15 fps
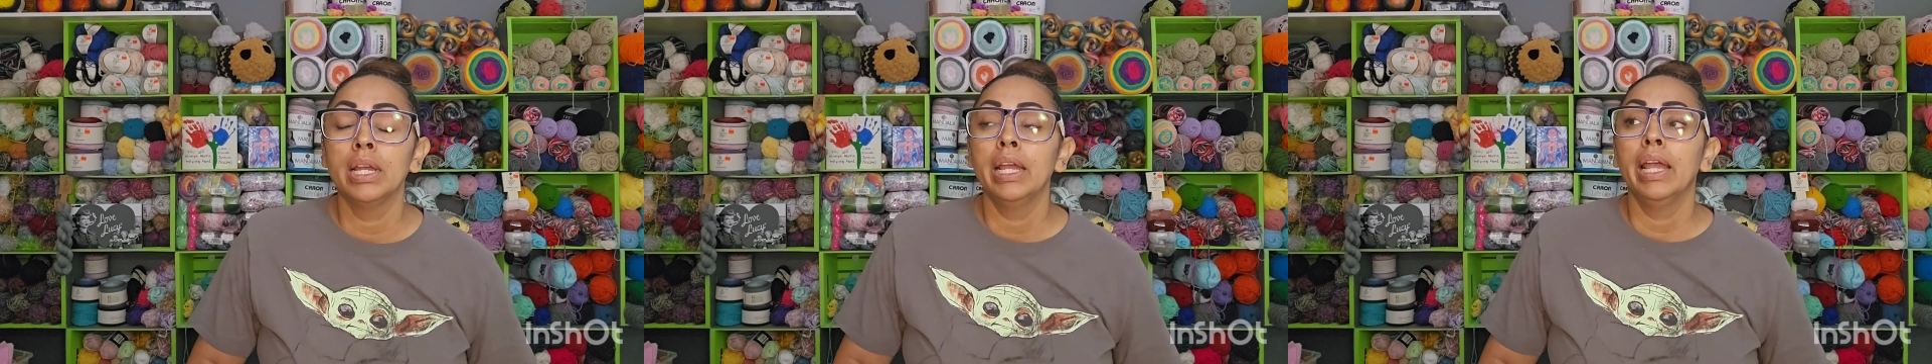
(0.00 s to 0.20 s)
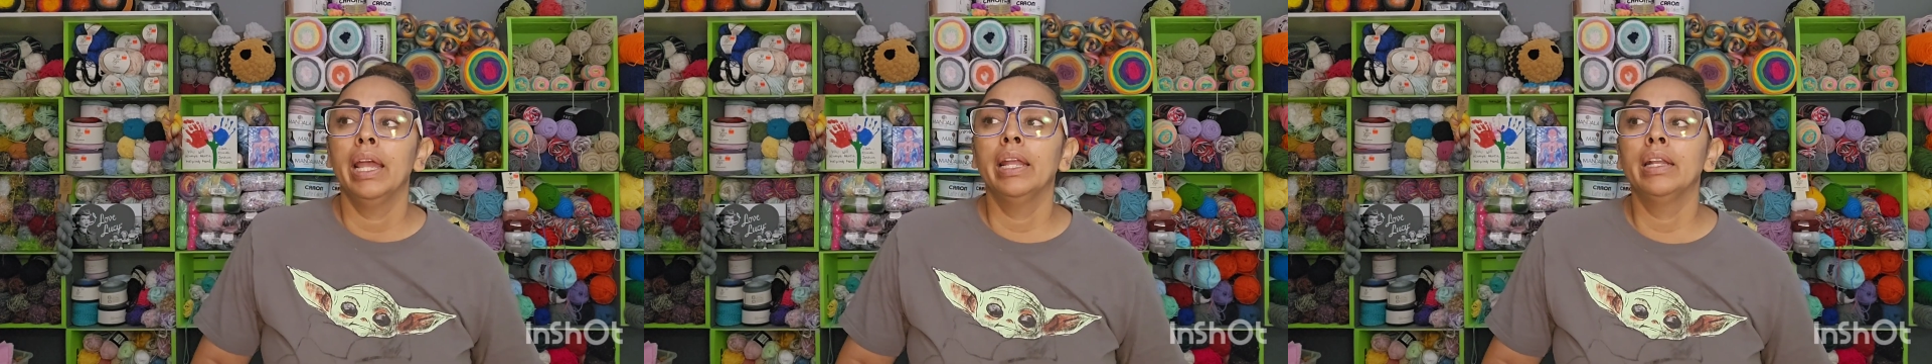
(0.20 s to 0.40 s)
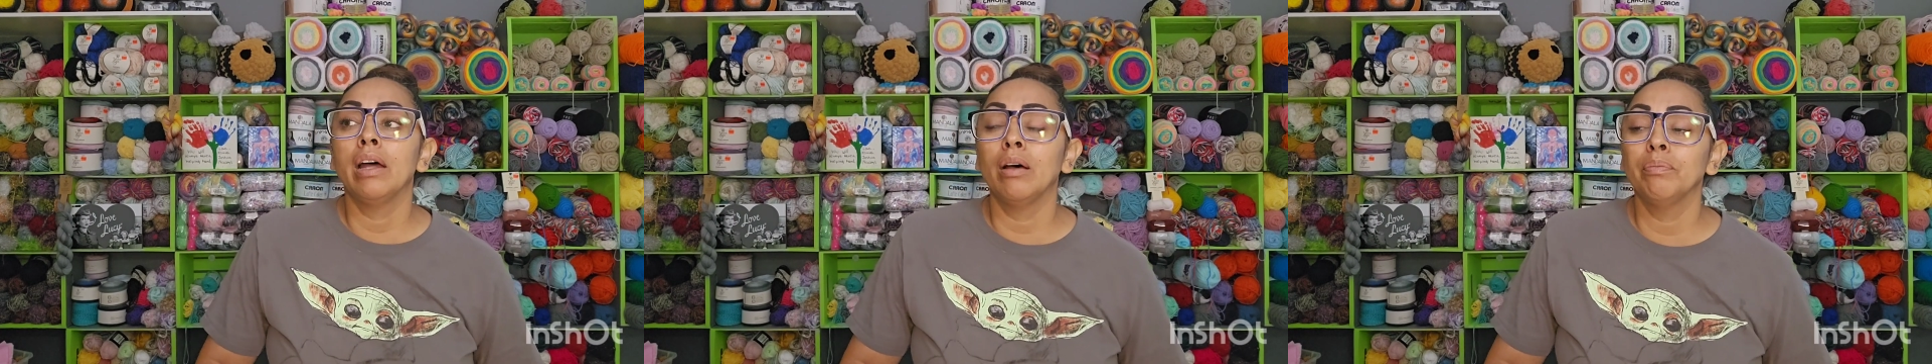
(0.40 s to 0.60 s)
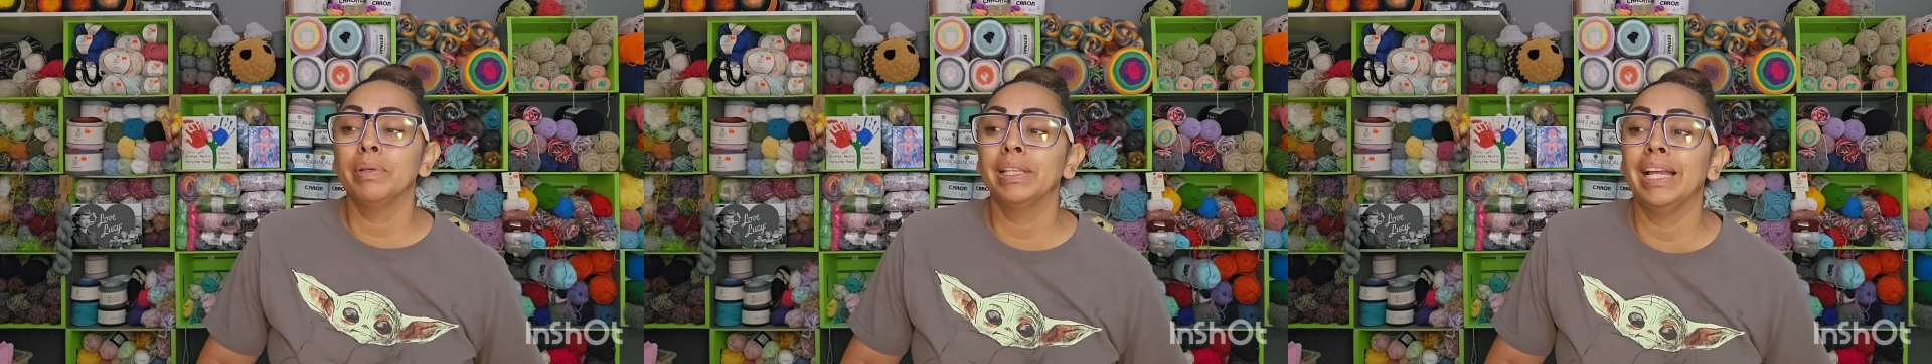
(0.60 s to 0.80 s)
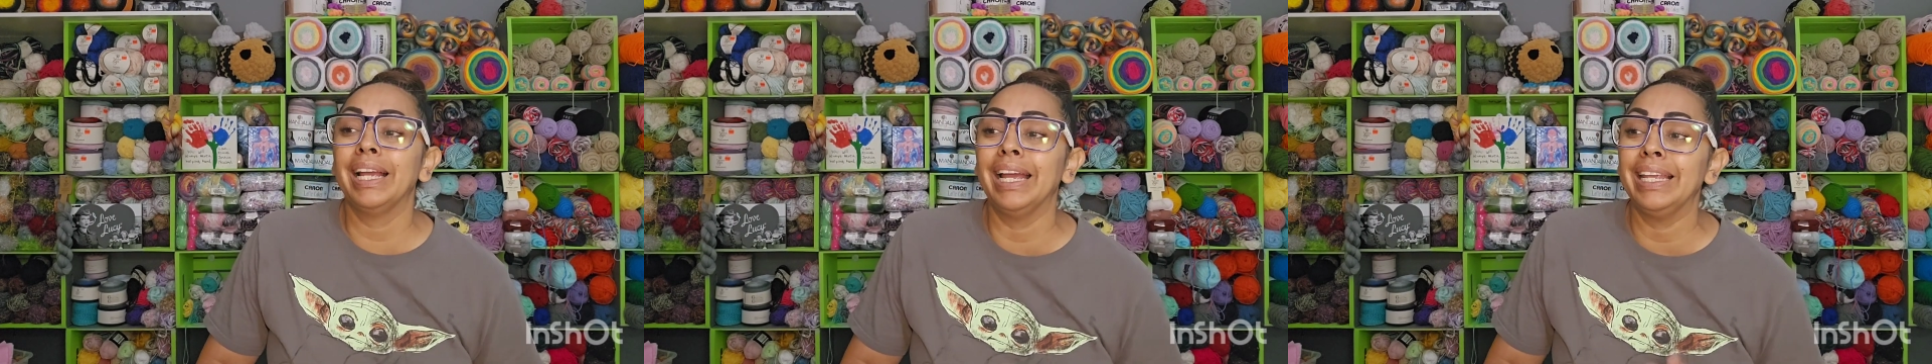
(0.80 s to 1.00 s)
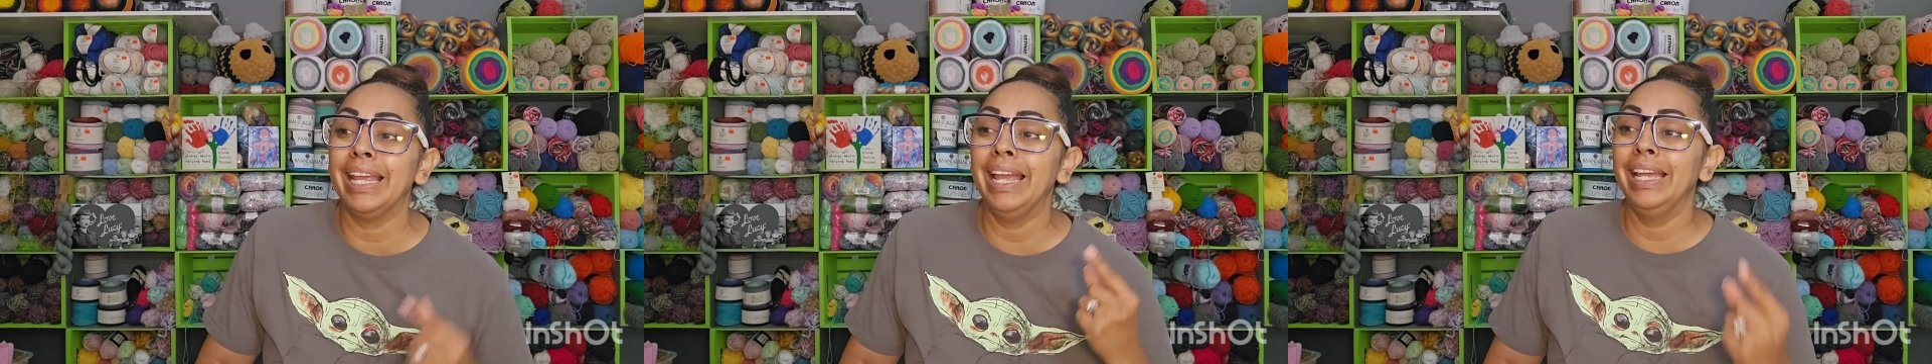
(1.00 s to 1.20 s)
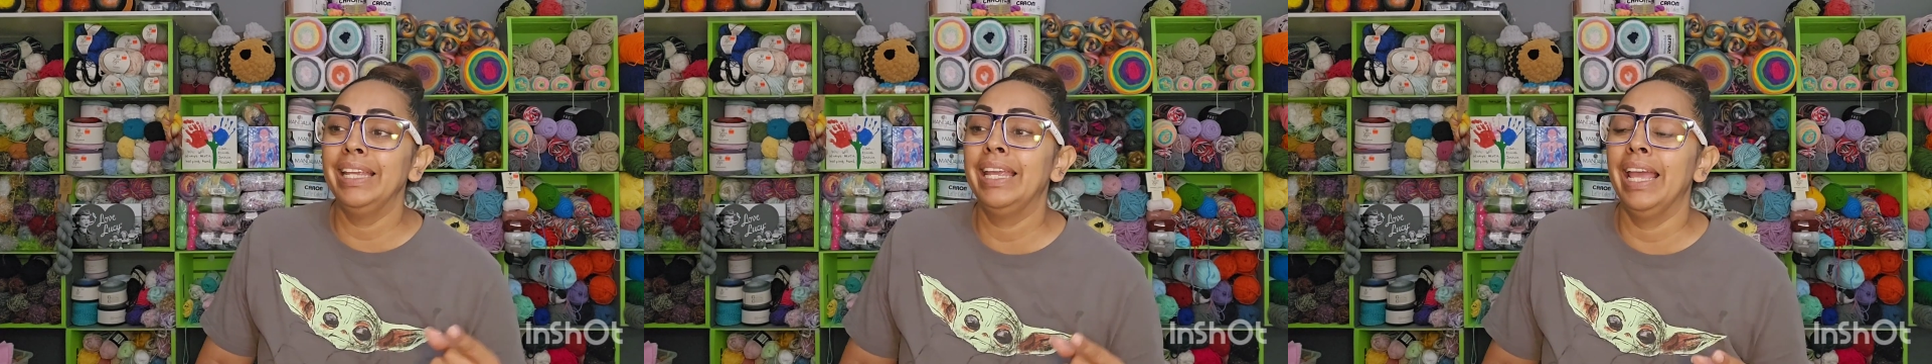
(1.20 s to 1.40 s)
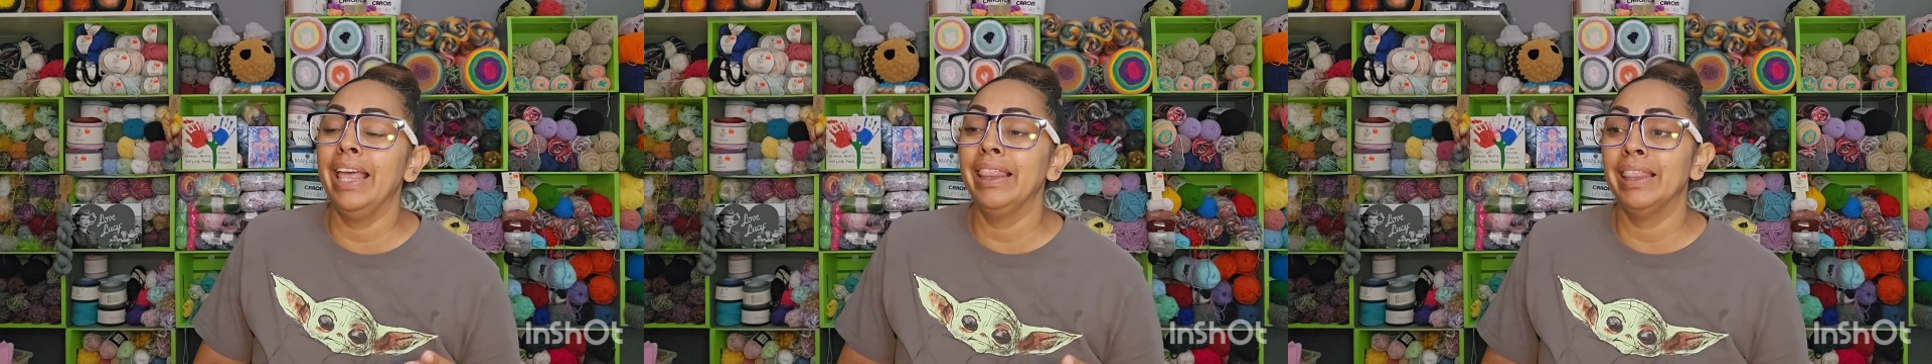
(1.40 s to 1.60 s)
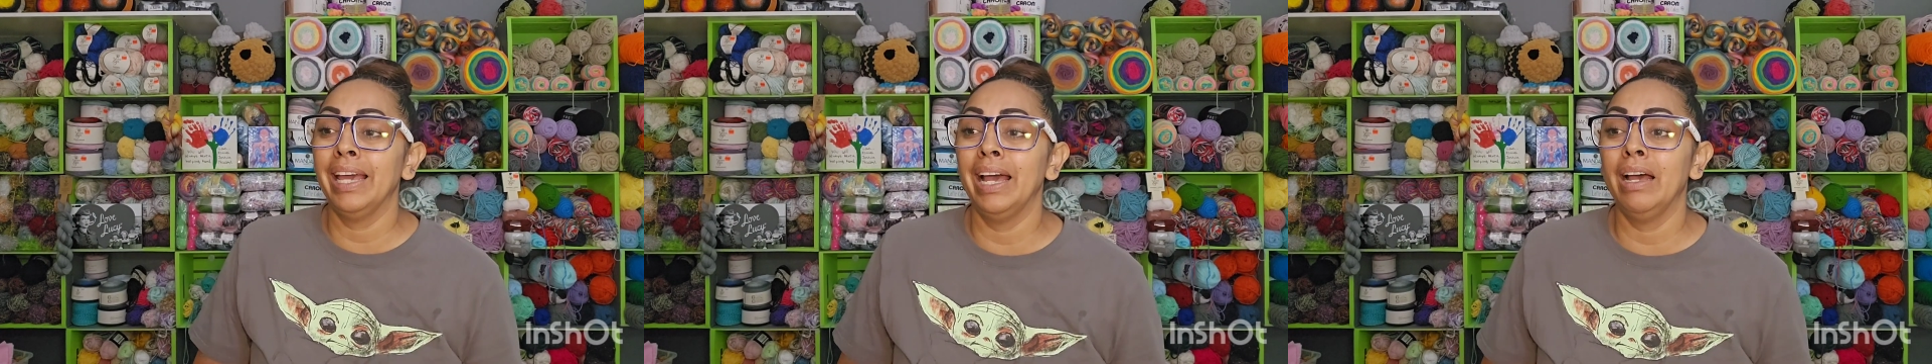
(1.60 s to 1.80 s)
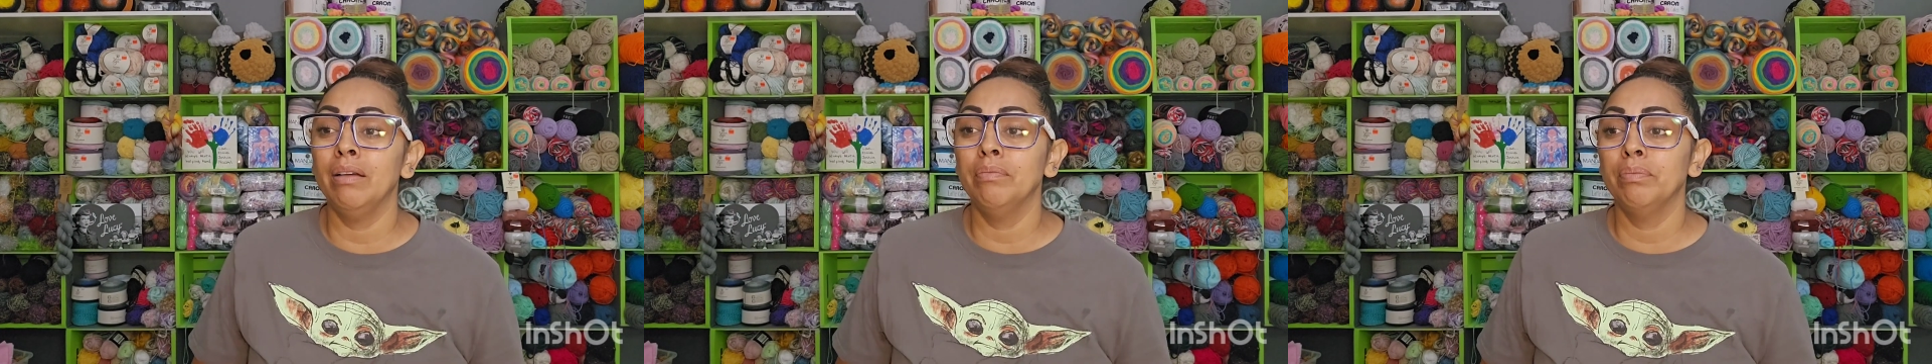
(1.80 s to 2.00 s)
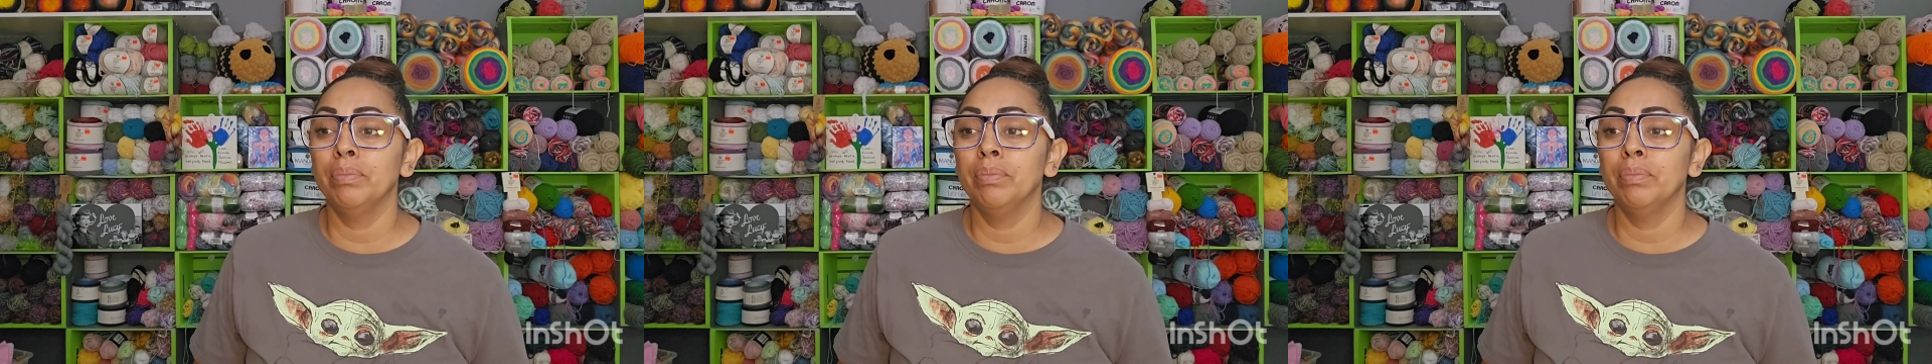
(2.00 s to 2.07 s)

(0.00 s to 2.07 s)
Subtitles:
and not be like, I can't get that